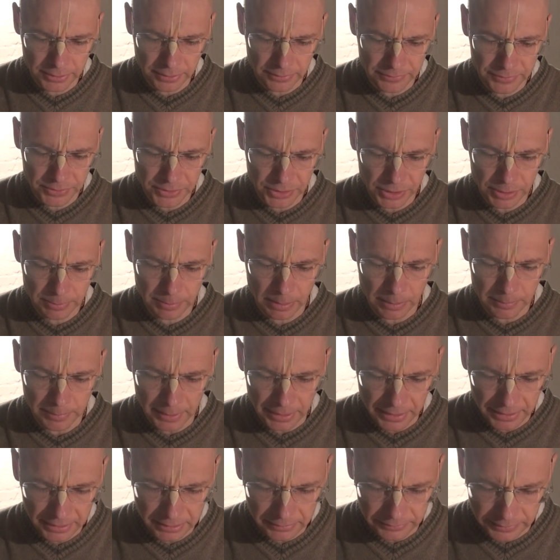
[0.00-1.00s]
of Srimad
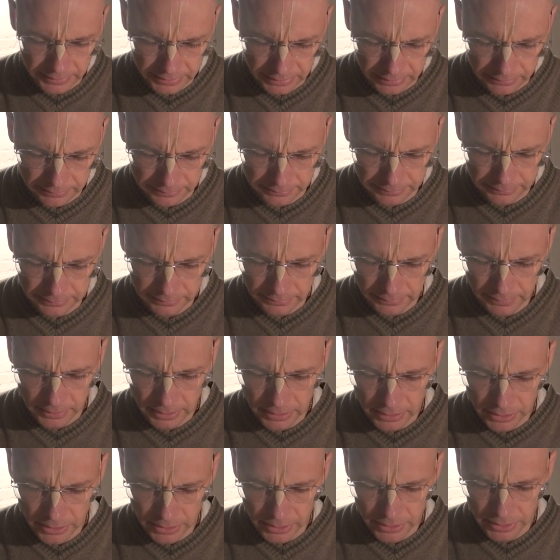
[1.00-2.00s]
Bhagavatam.
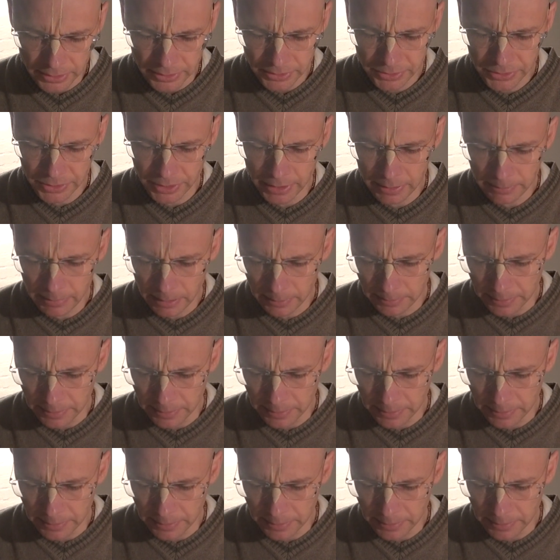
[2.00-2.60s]
Srimad